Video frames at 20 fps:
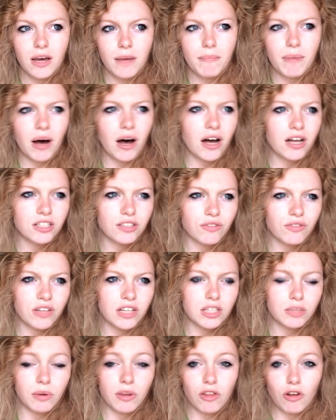parts of
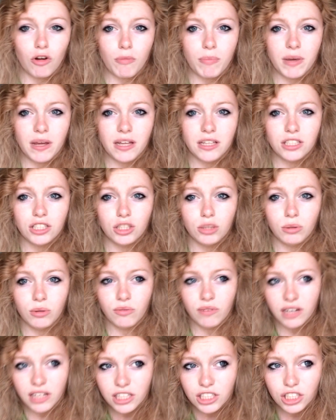things, whether it be to do with
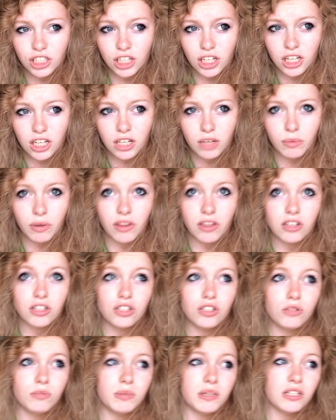religion, whether
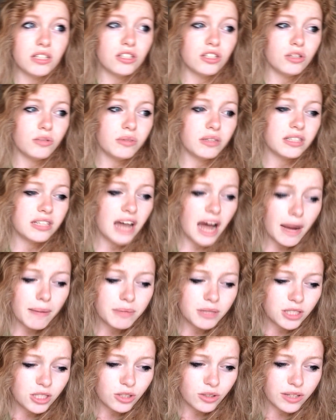it be to do with
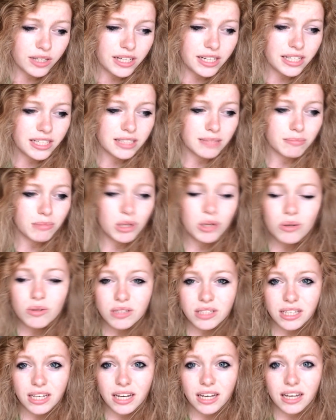tapestries,
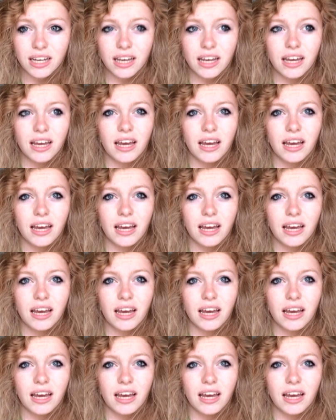music,